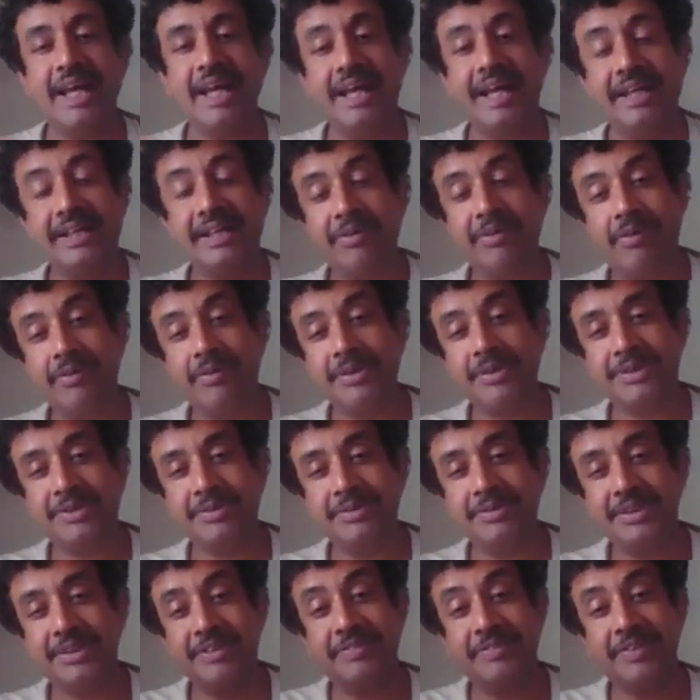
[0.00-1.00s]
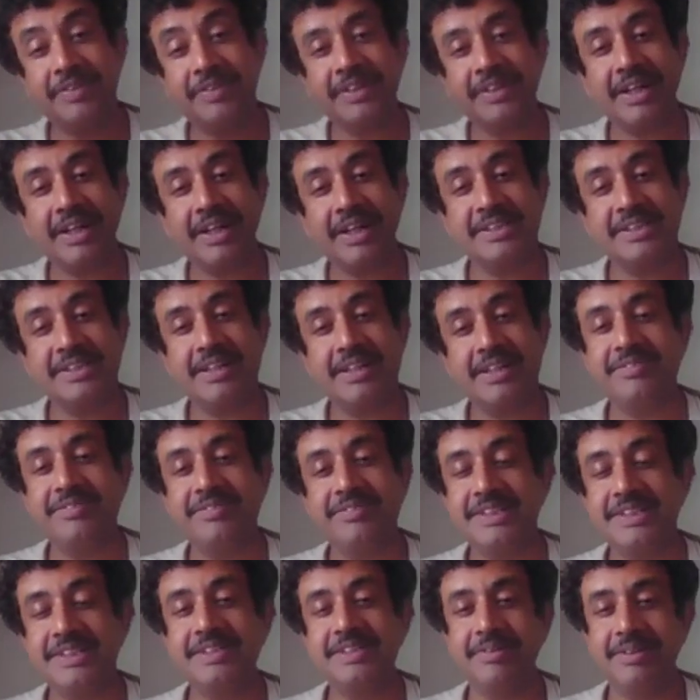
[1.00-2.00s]
and also different cultural
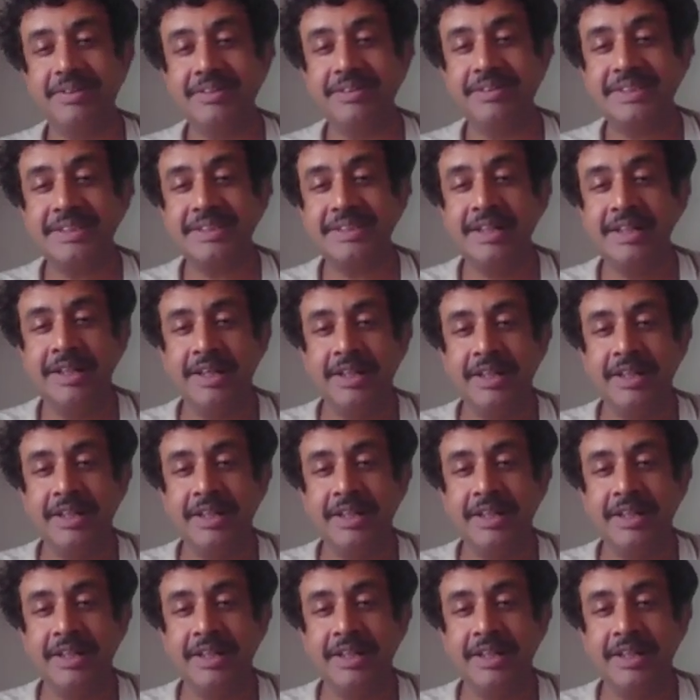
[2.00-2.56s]
festivals.